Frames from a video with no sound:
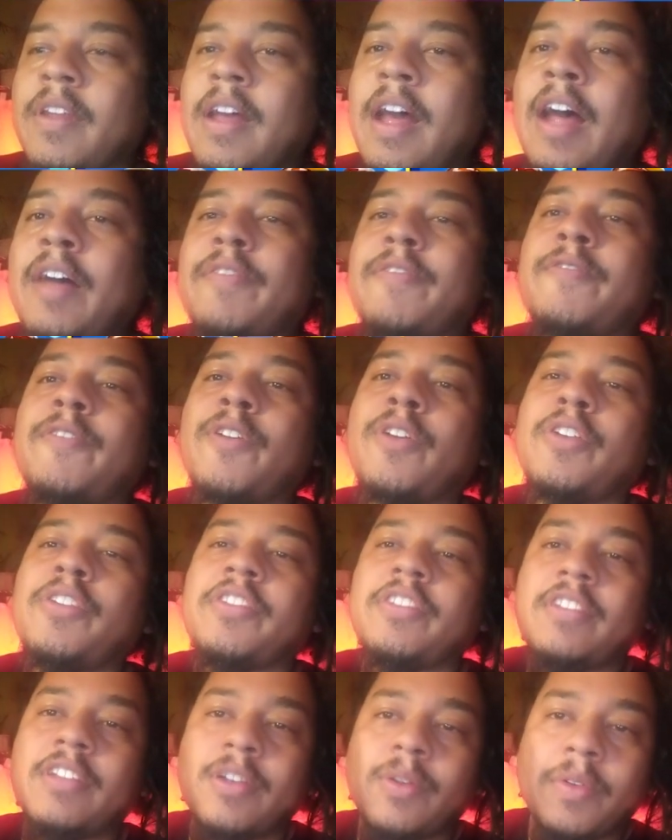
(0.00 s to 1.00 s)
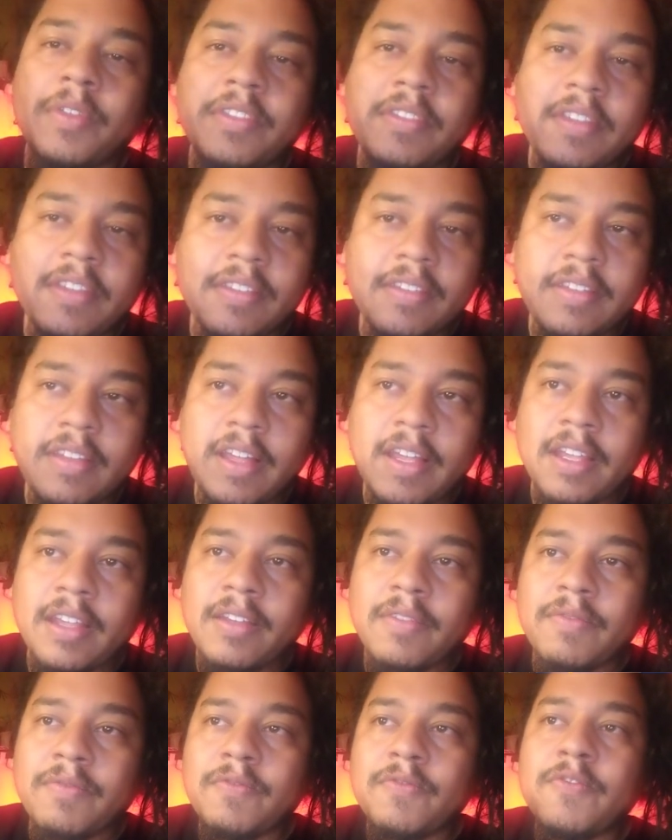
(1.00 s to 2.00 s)
at first there was this
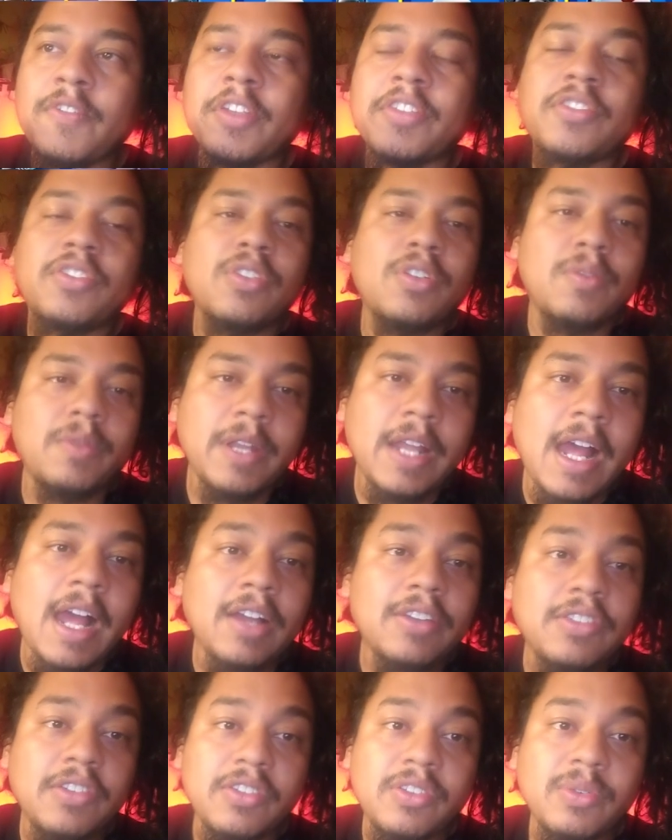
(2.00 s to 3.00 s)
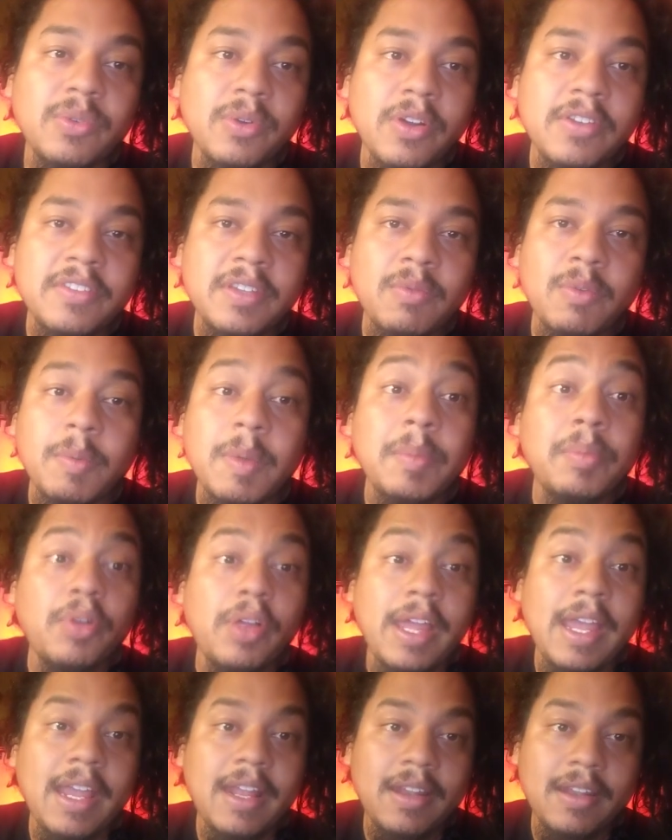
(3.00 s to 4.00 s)
like visceral reaction towards it where people
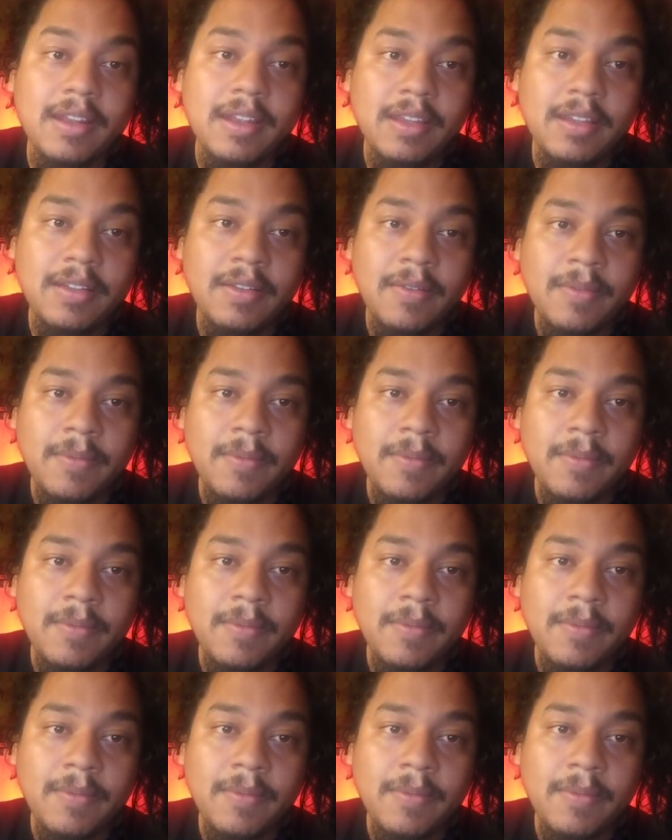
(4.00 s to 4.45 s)
hated it,